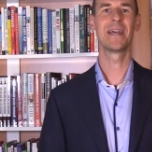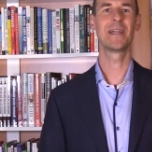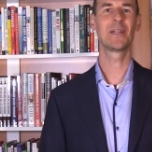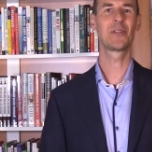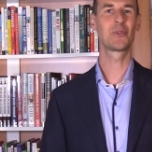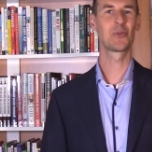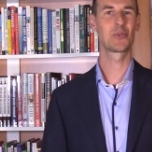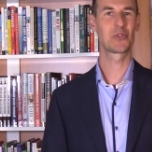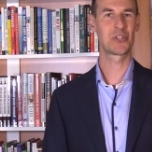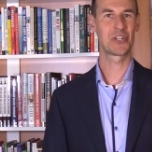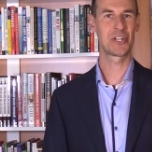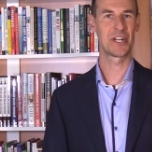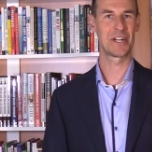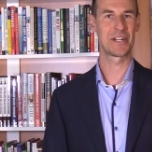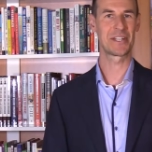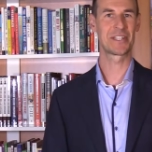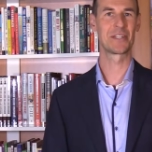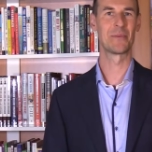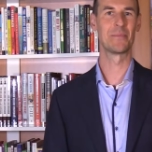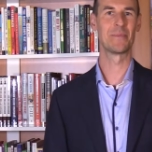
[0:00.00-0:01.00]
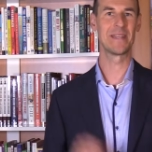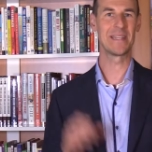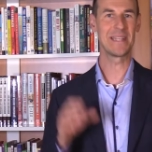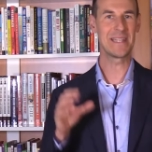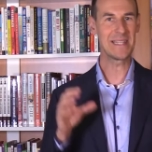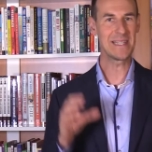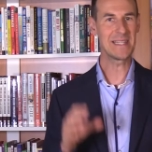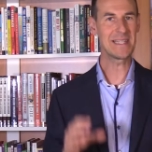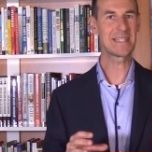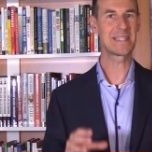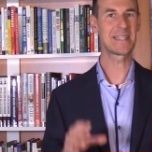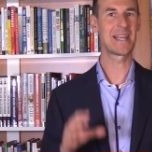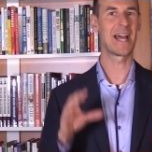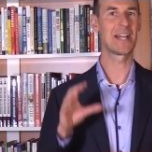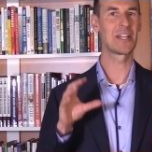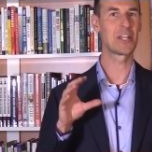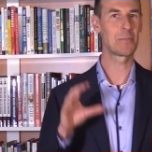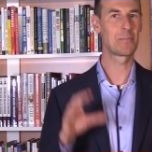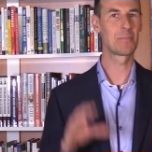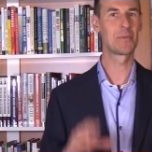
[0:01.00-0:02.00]
and to share some
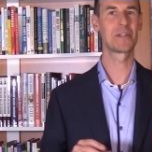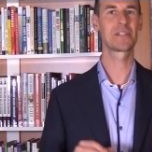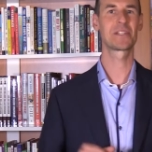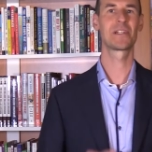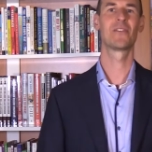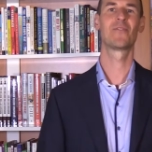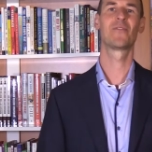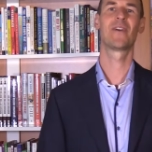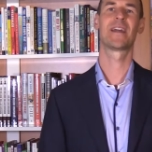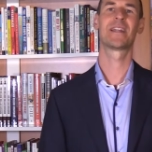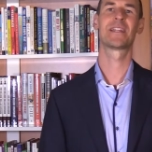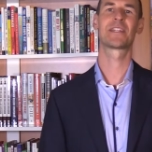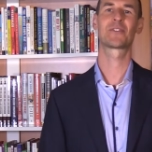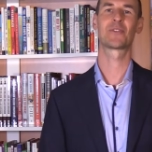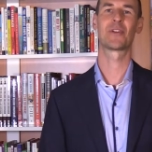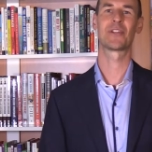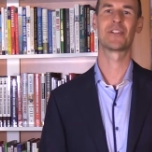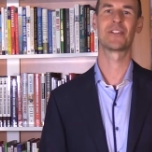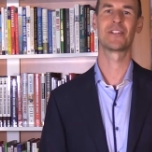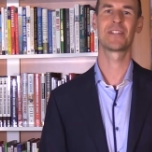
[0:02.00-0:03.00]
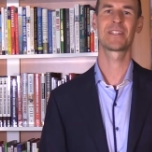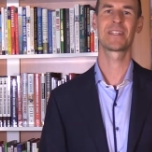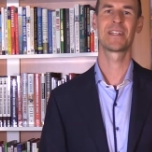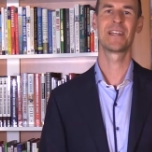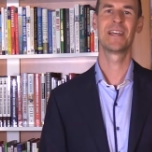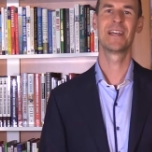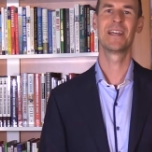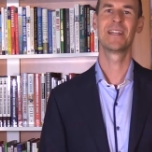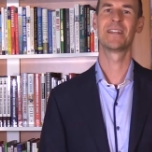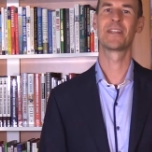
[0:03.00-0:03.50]
insider personal finance strategies